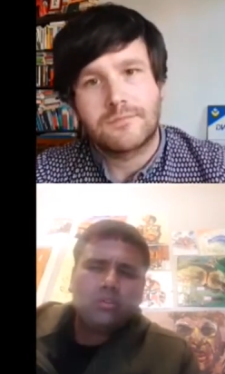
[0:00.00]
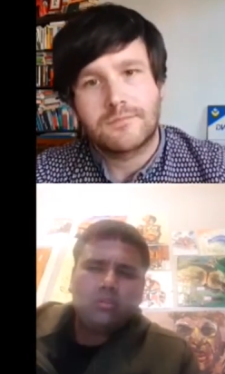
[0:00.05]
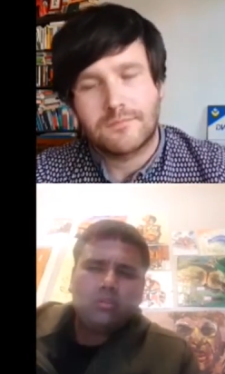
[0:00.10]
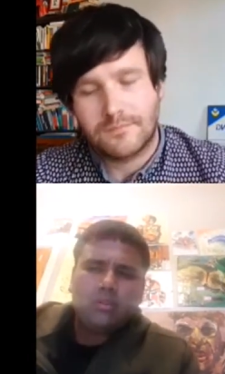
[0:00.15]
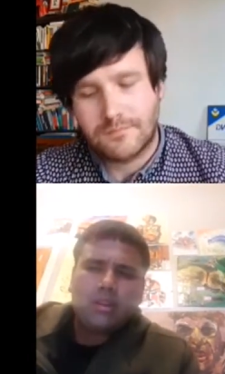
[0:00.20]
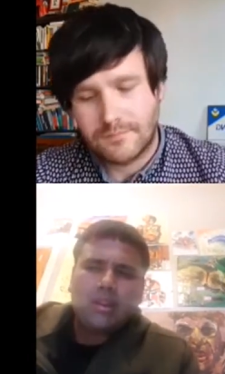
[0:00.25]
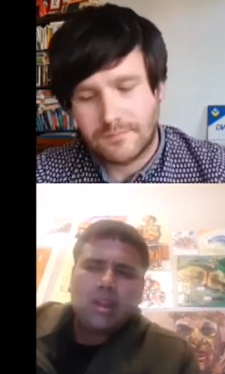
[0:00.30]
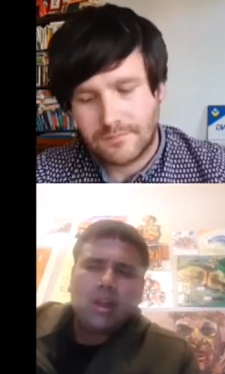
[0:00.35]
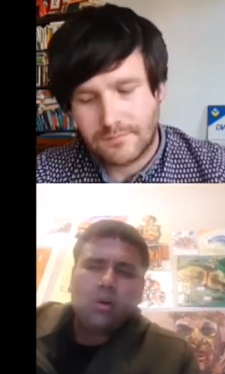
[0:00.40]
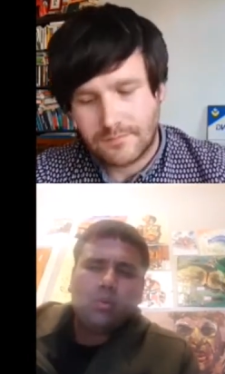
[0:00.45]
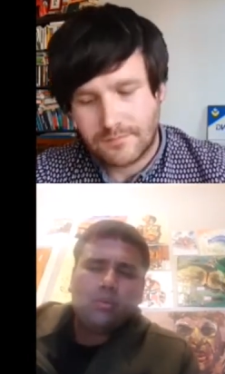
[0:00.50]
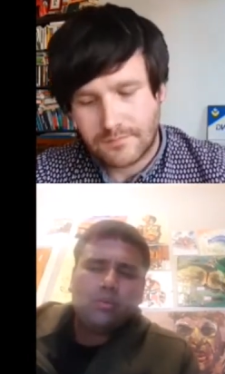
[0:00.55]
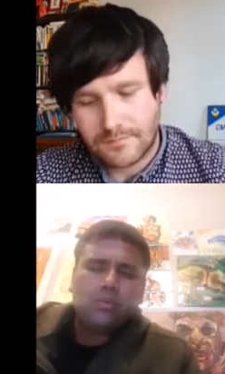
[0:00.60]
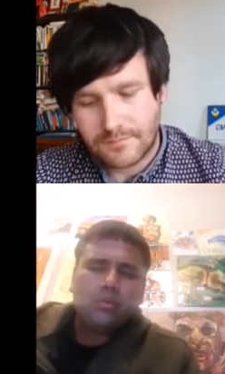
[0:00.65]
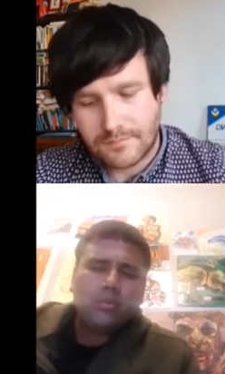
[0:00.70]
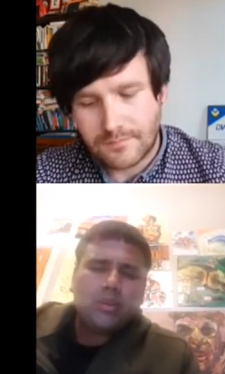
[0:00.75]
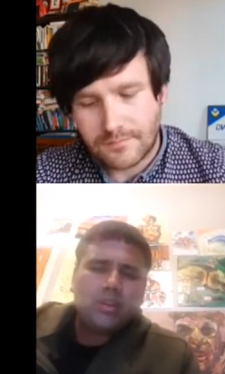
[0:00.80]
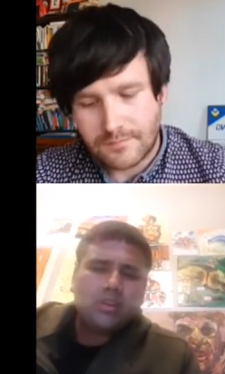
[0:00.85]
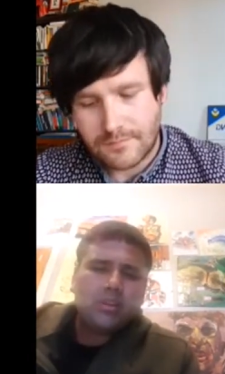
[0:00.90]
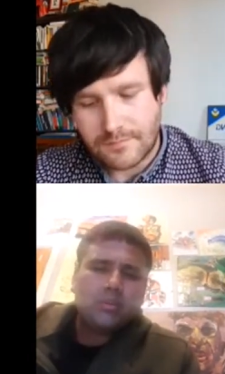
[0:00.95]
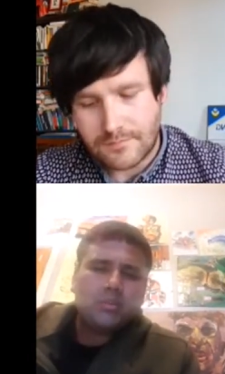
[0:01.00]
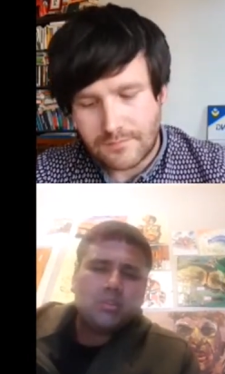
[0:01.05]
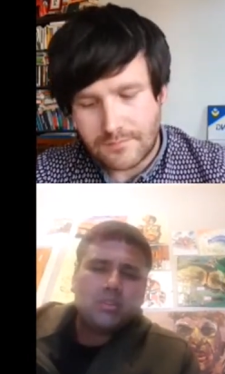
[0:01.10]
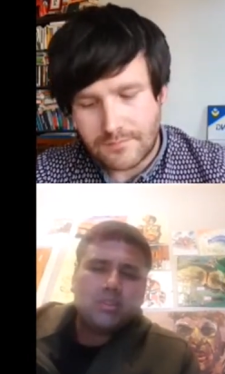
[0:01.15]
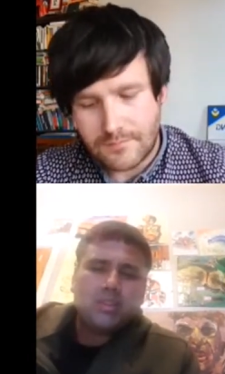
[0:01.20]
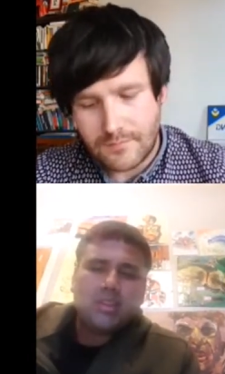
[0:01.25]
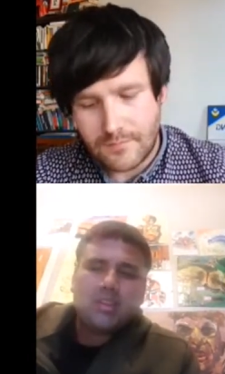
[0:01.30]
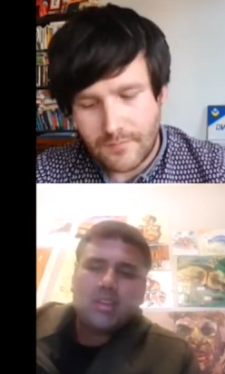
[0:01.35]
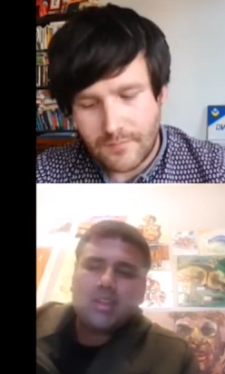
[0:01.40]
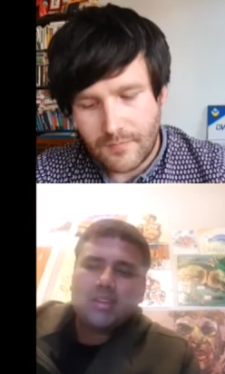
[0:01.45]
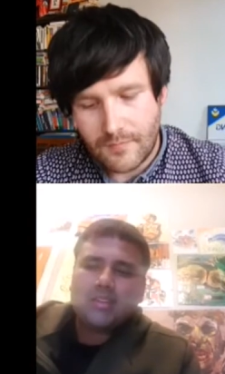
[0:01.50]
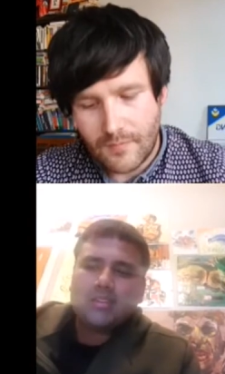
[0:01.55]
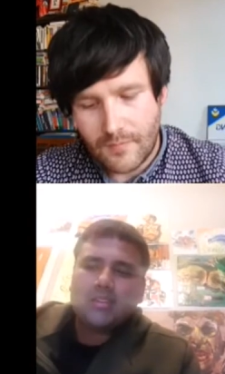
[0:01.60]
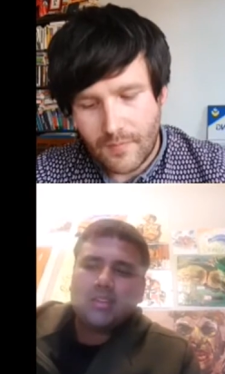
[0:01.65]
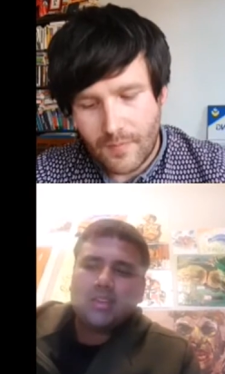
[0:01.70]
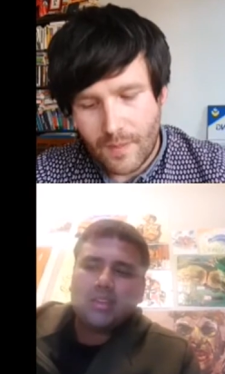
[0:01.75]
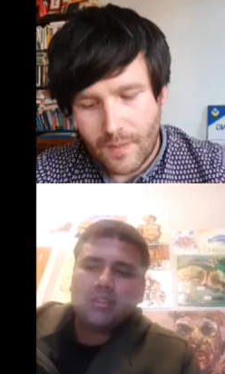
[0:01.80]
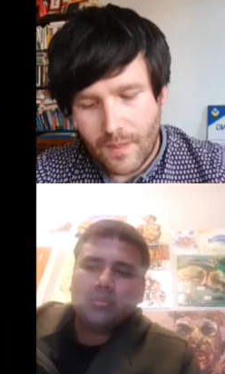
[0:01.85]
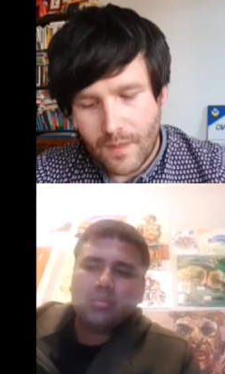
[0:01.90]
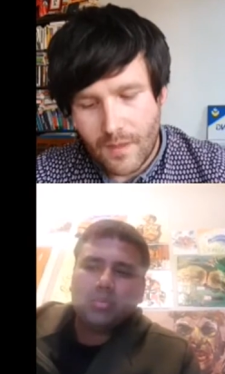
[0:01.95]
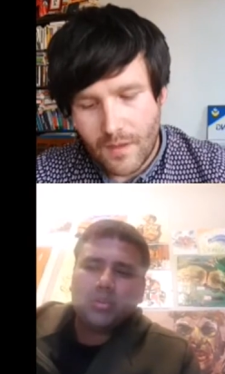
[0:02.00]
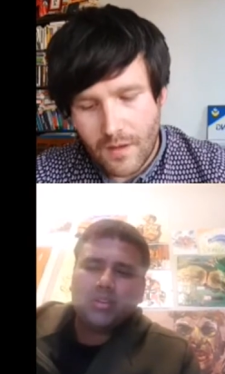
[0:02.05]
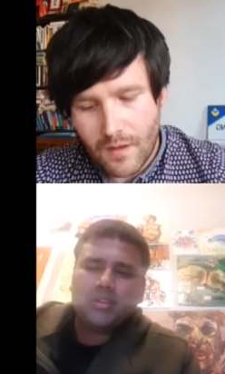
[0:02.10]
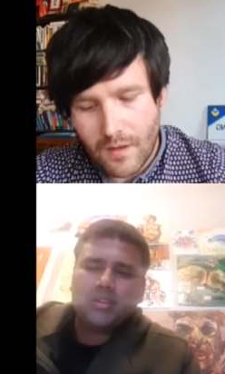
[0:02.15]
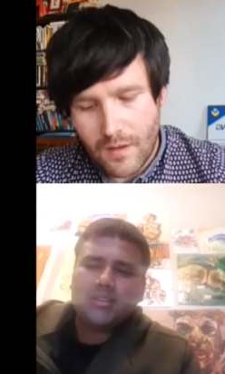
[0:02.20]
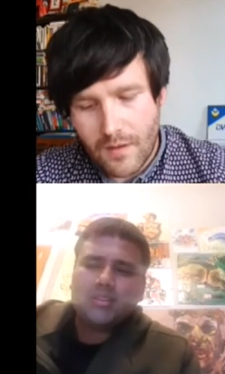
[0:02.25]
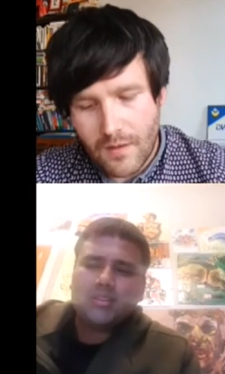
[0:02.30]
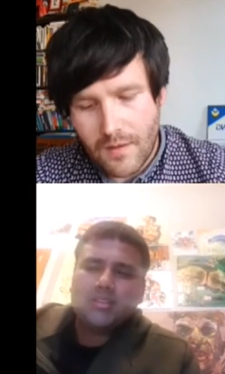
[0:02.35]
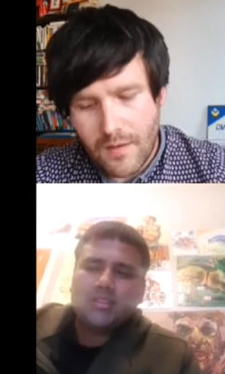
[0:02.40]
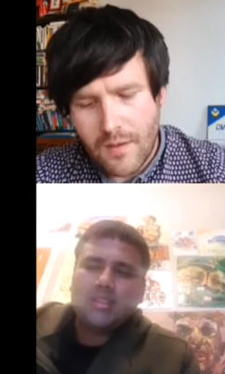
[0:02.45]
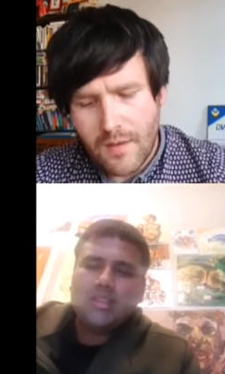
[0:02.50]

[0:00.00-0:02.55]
Speaker 1: helpful when it comes to then editing it because